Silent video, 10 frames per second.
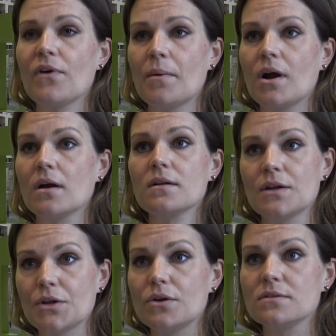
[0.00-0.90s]
from our
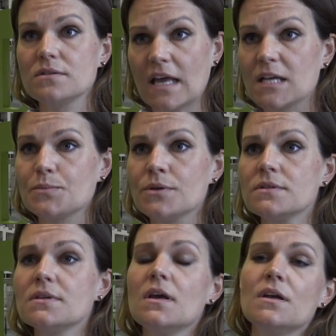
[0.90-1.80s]
clinical
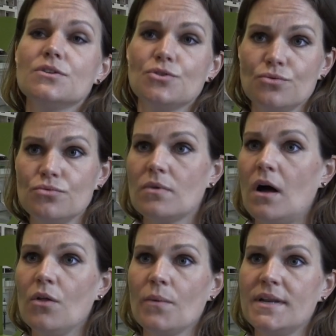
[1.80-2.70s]
experts to
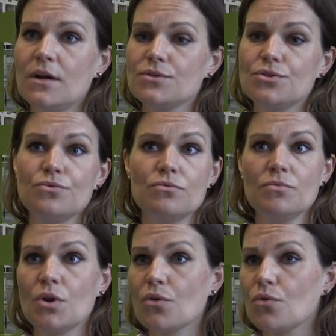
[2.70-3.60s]
all the way down to
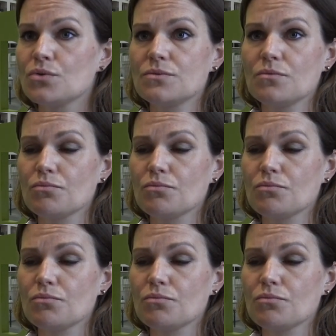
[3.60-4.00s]
you know those